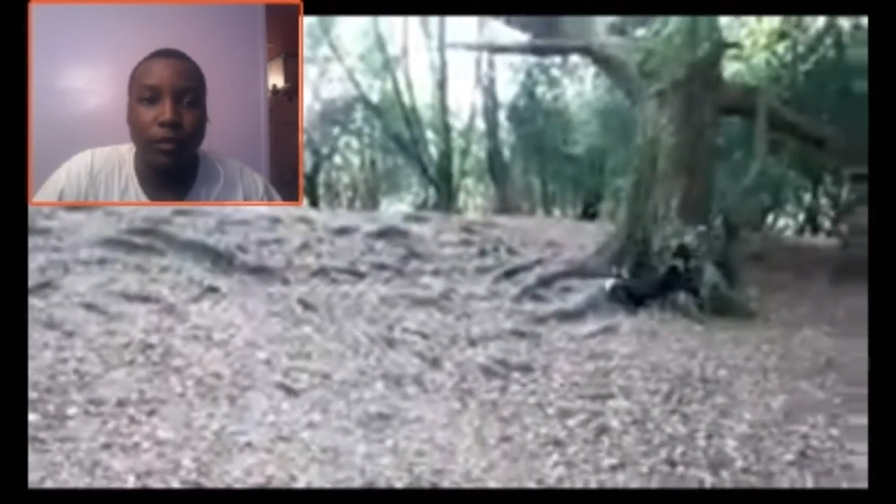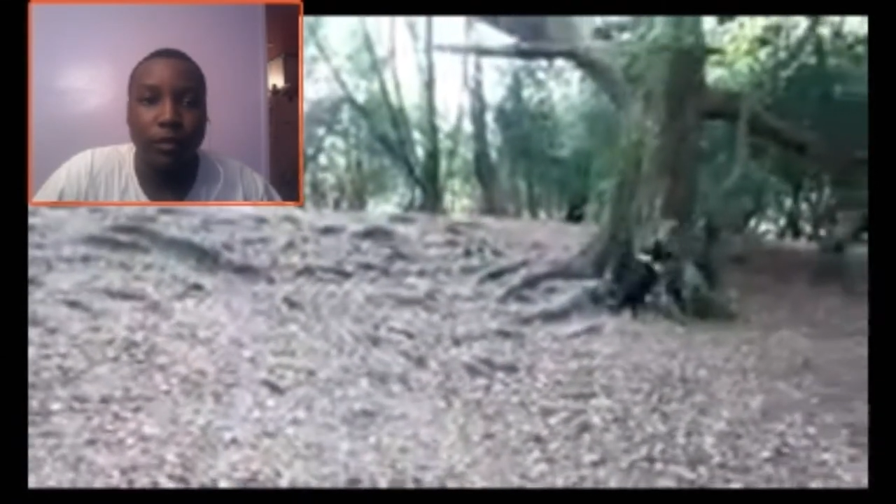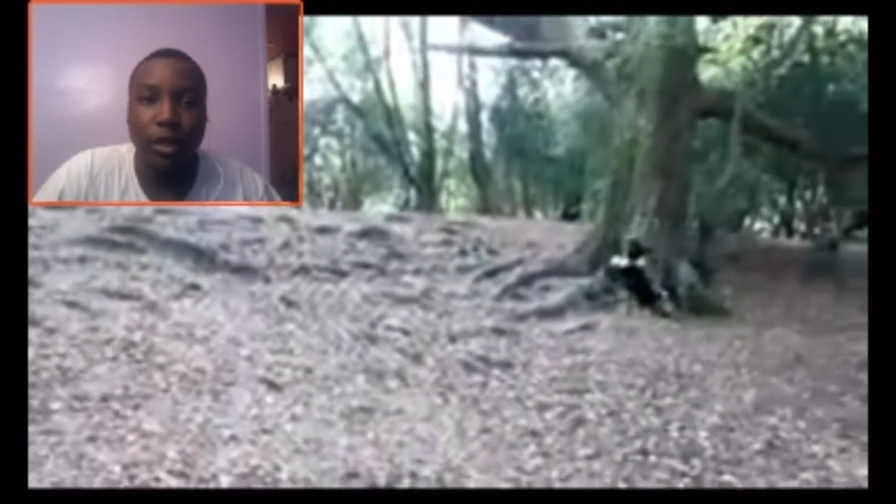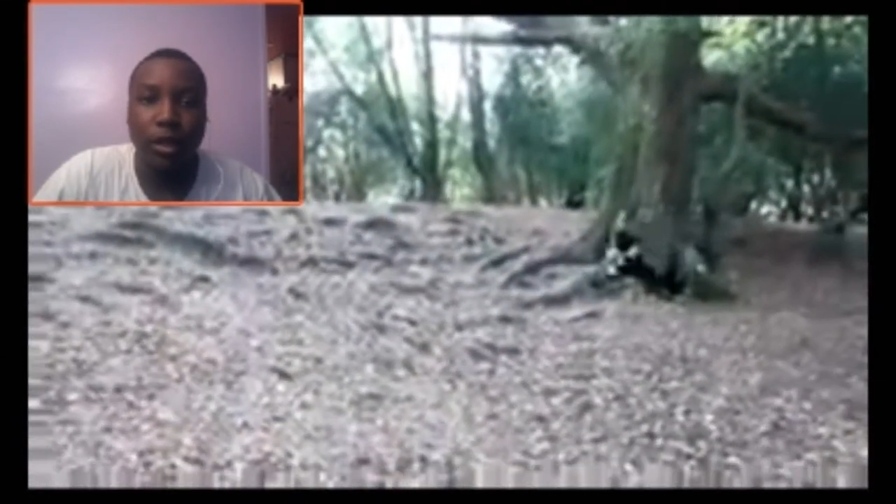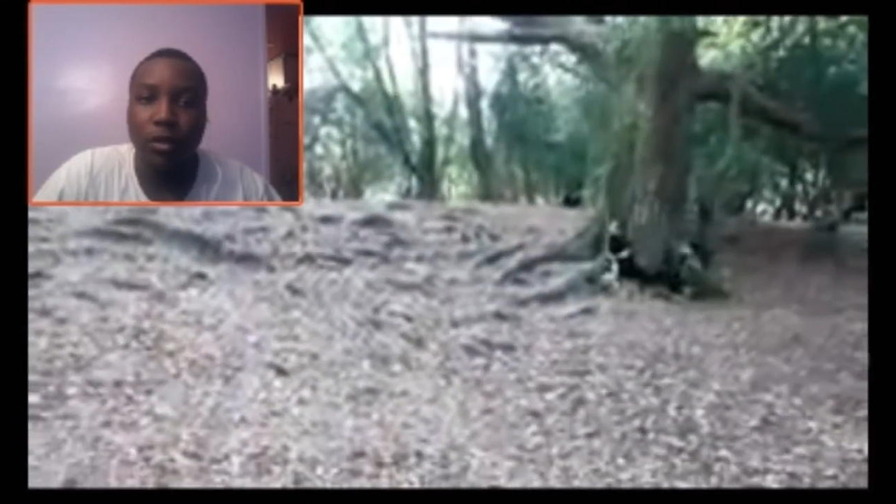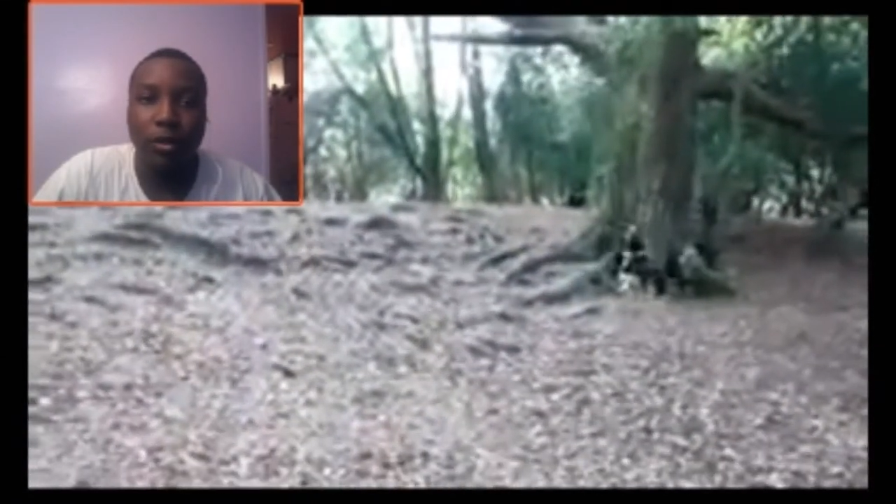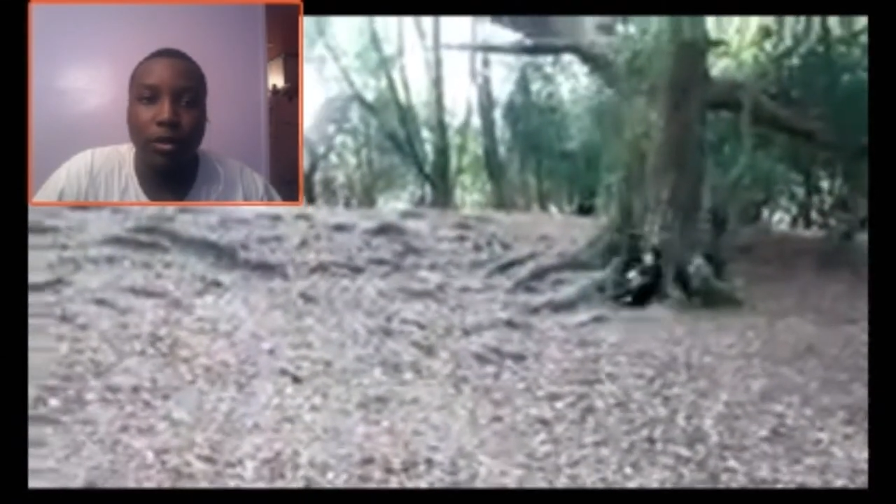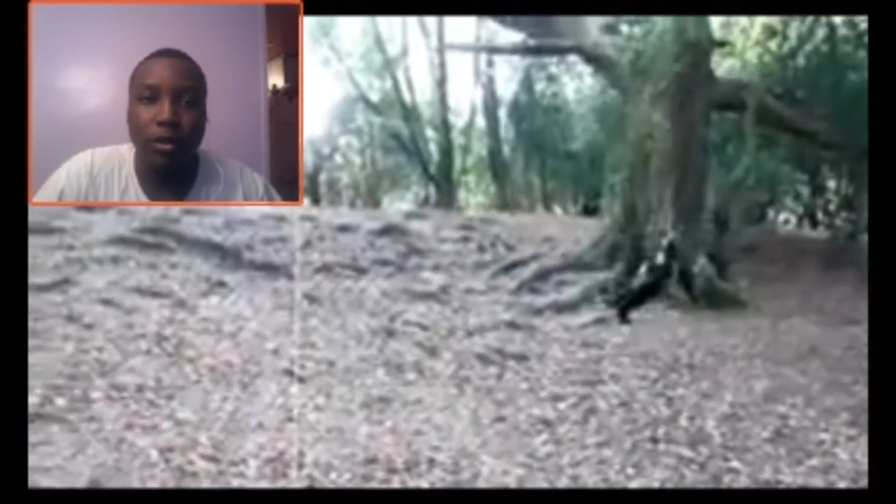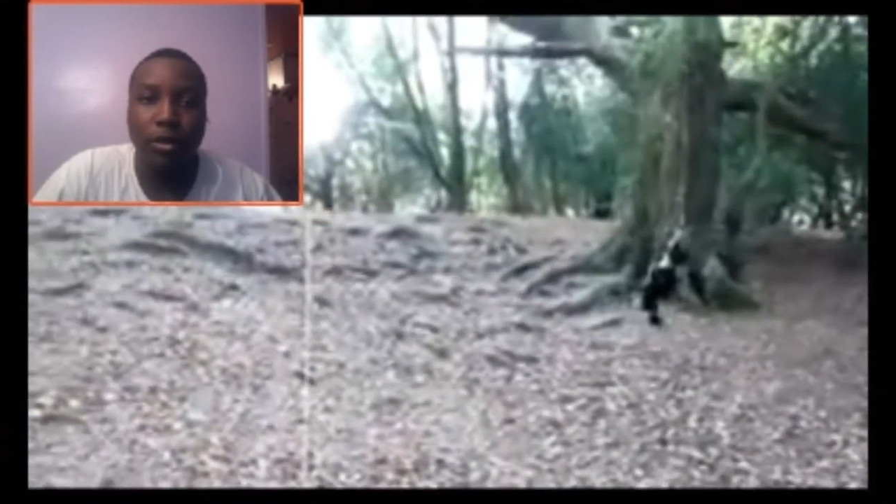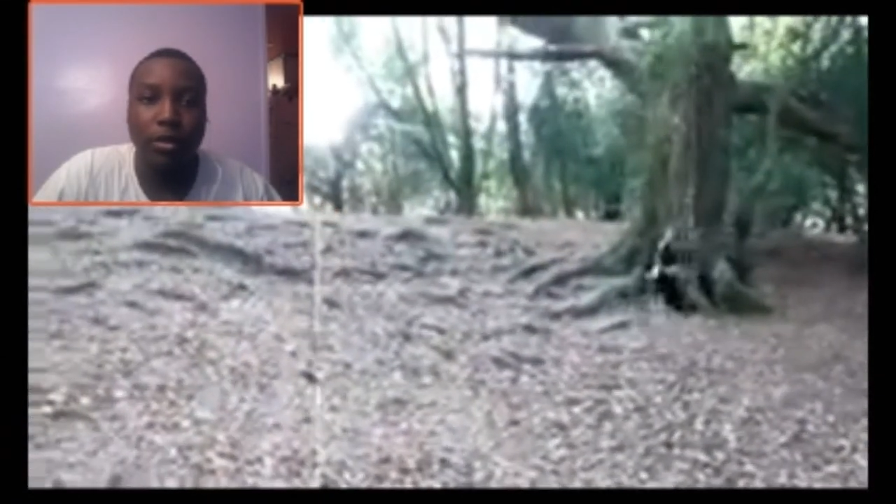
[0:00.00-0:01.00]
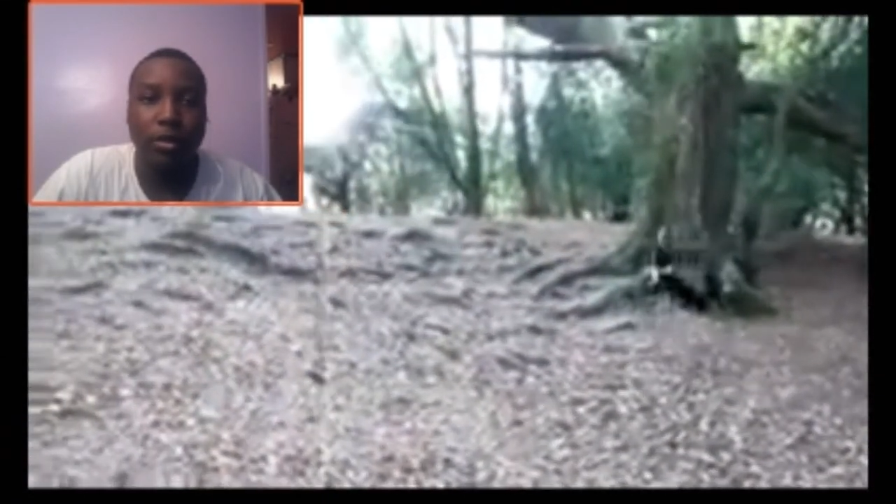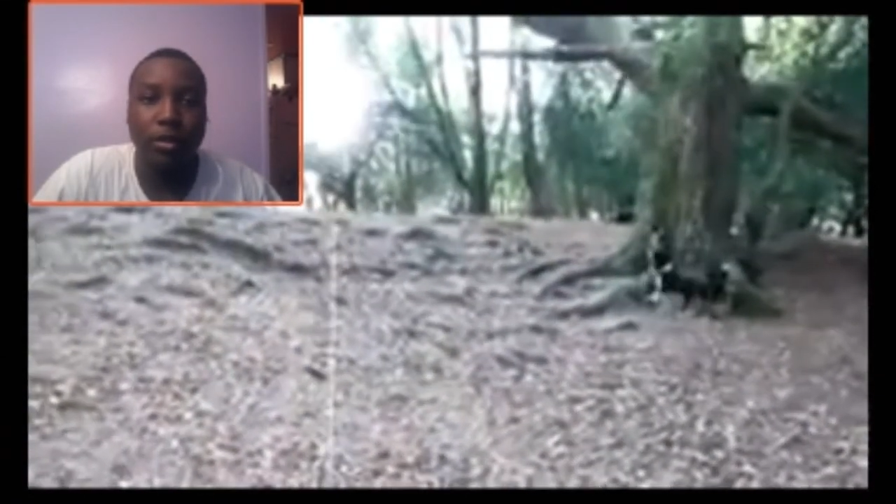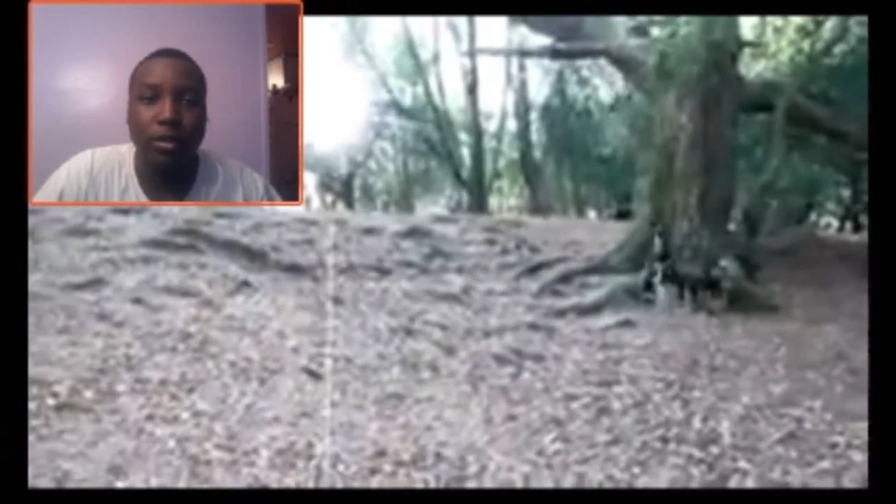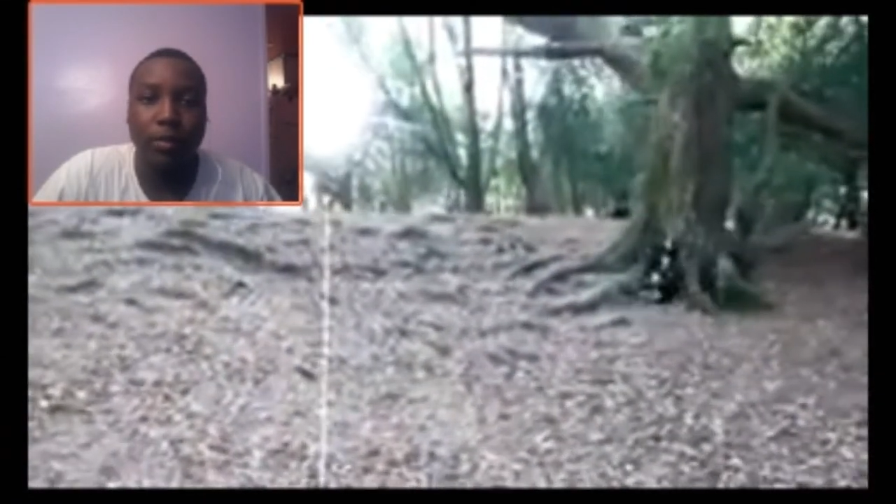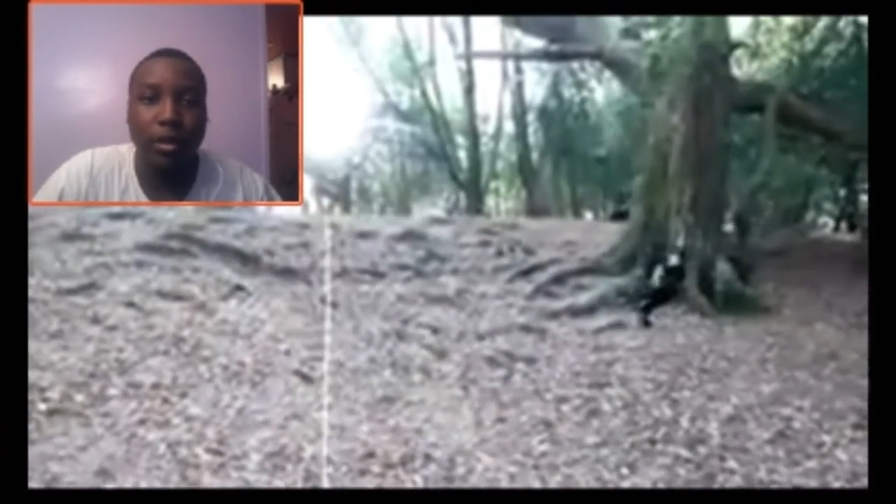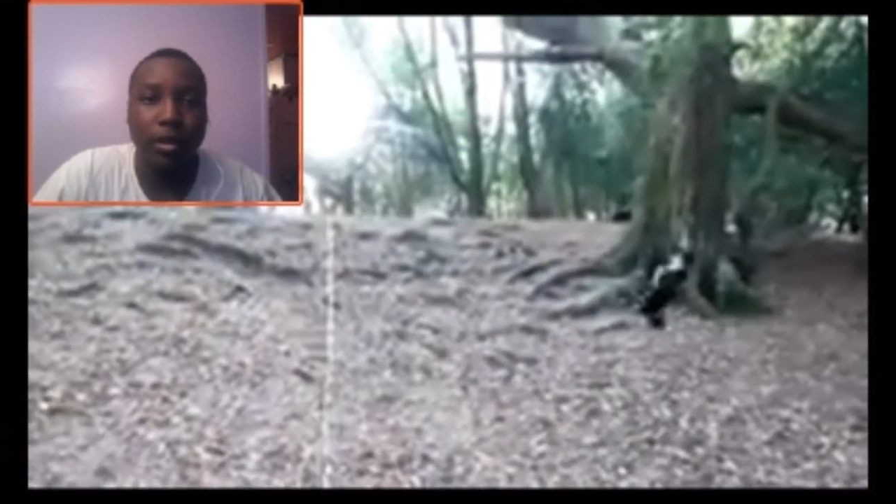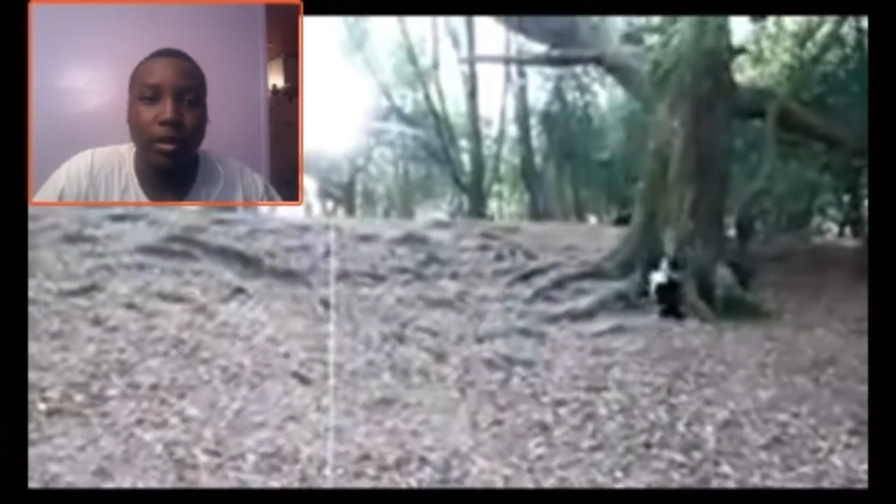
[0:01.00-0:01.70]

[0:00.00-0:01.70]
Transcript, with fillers: That dog is just spinning